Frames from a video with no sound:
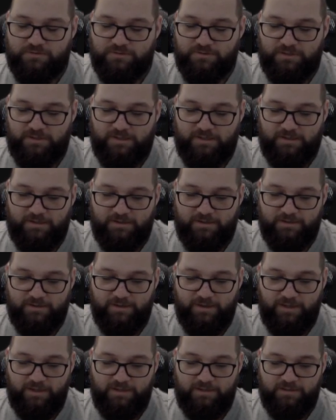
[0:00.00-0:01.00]

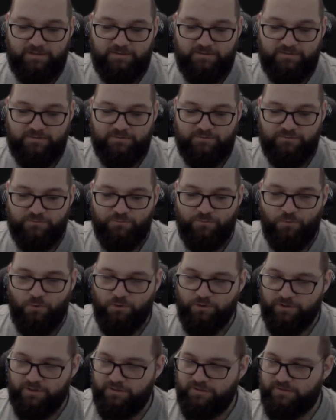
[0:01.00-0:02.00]
a
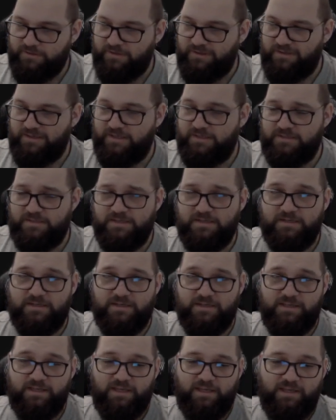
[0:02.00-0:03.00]
warrior and I think
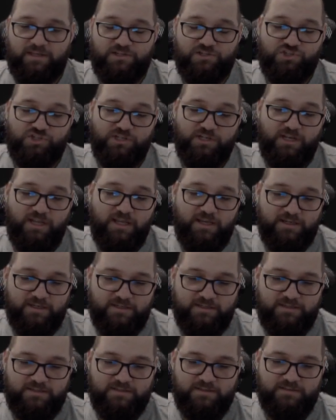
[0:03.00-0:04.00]
a
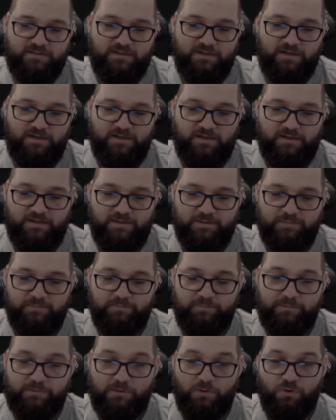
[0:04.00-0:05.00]
generic
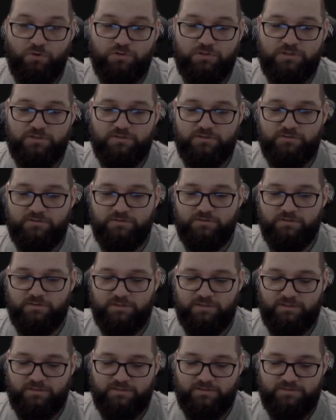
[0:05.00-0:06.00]
block,
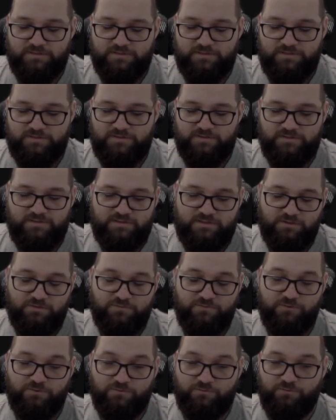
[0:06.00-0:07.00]
0
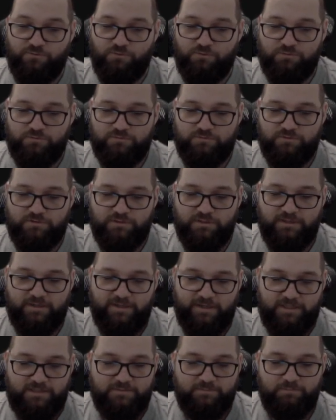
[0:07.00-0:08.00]
for 4
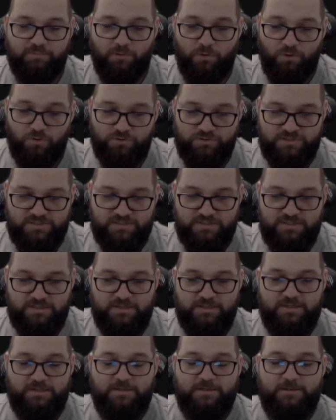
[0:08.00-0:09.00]
red blocks
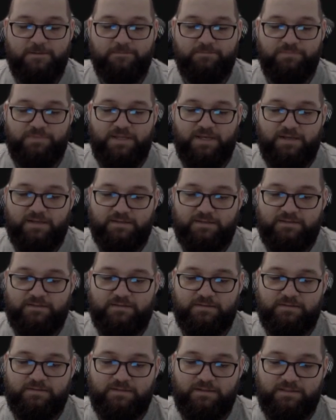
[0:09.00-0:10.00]

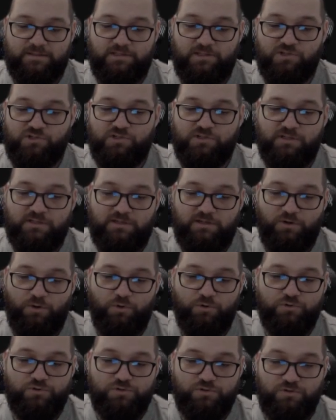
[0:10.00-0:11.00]
that additionally
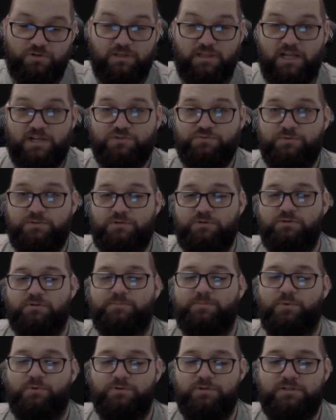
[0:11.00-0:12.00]
also clash with your
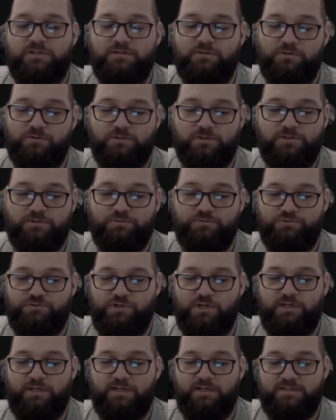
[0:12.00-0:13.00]
opponent in order to
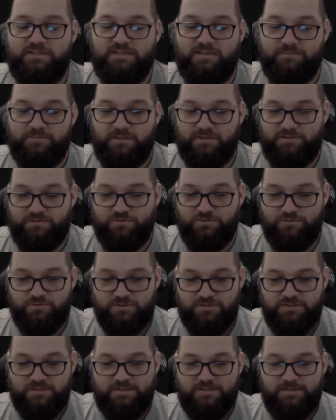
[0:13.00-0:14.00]
generate some resource.